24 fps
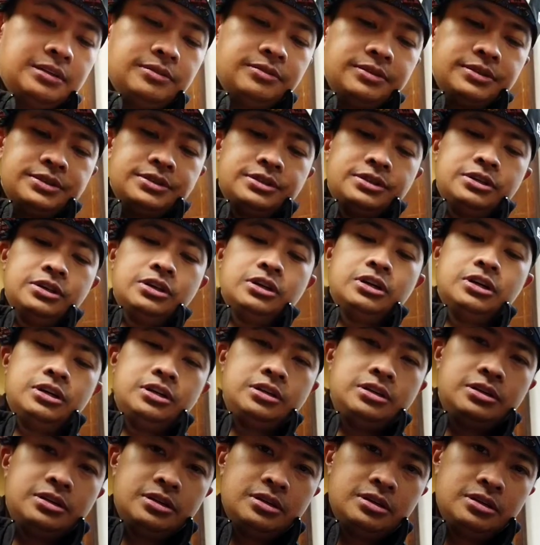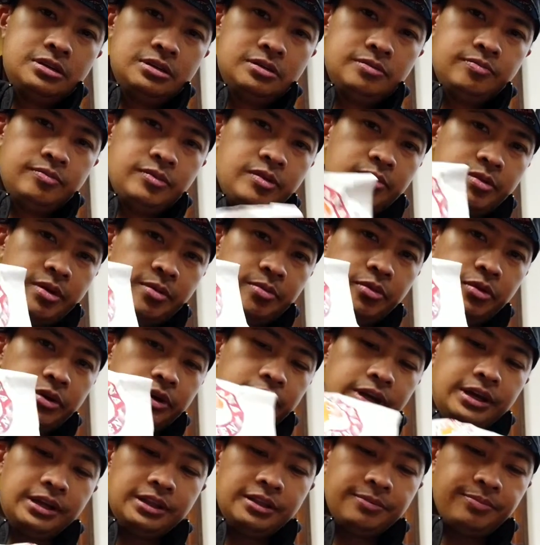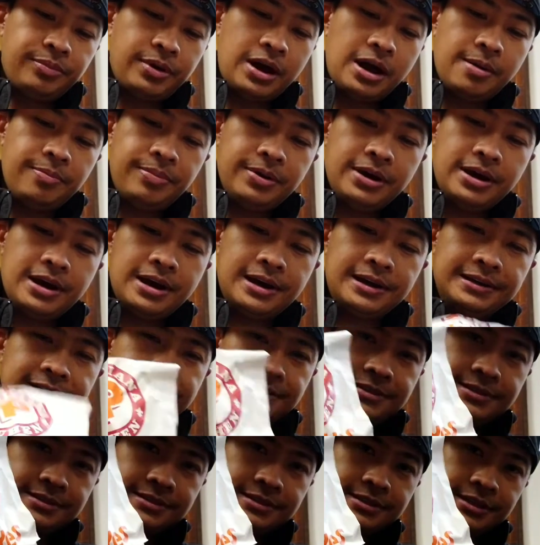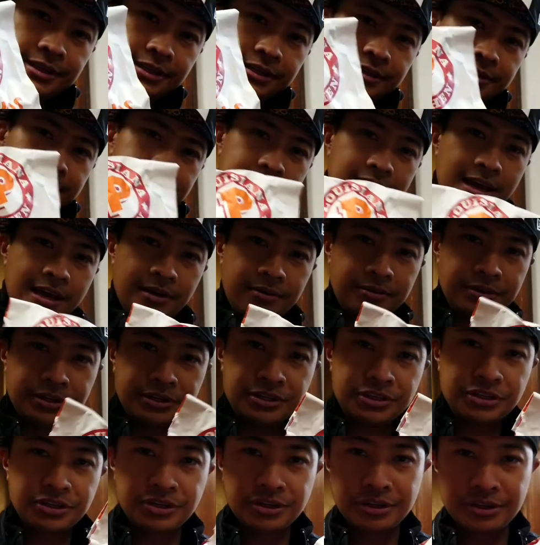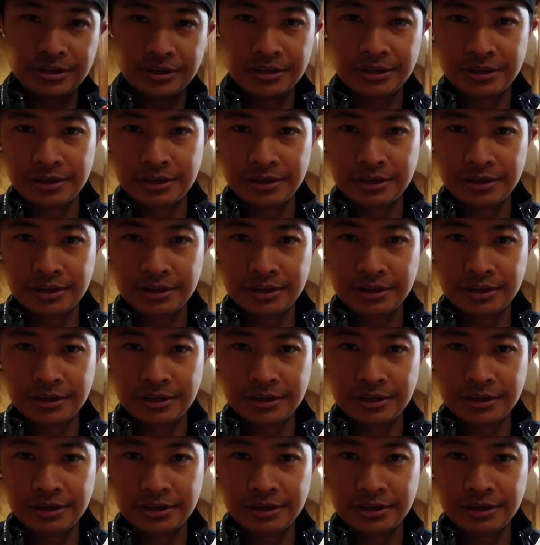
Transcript: What's good? Me and my boy got the Popeye's chicken sandwich.